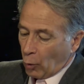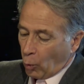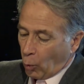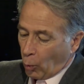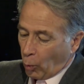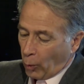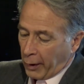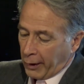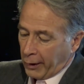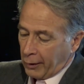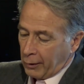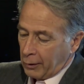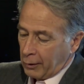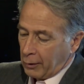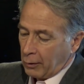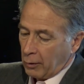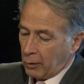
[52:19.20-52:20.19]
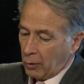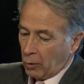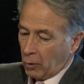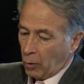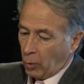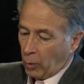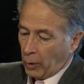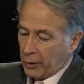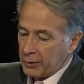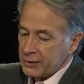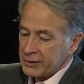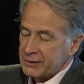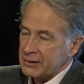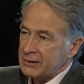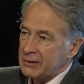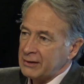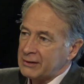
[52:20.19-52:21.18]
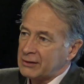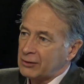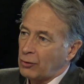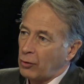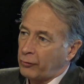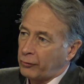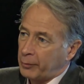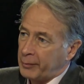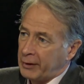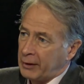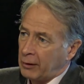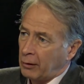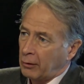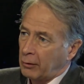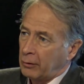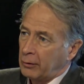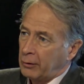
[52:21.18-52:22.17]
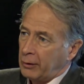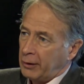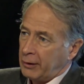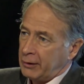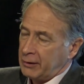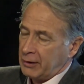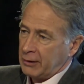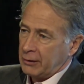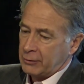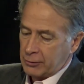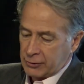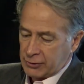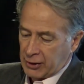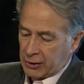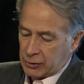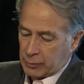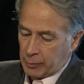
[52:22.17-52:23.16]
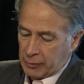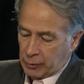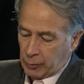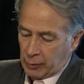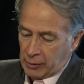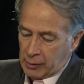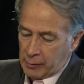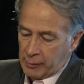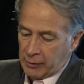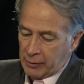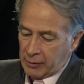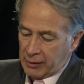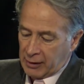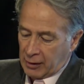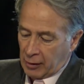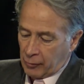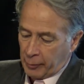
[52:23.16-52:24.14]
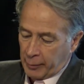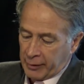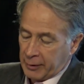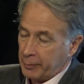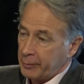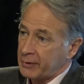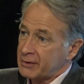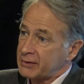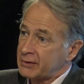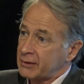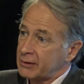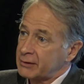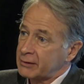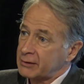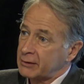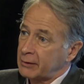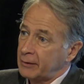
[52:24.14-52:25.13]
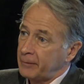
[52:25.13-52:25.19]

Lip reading: Where does it need to go from here? In the intersection between community, government, and business.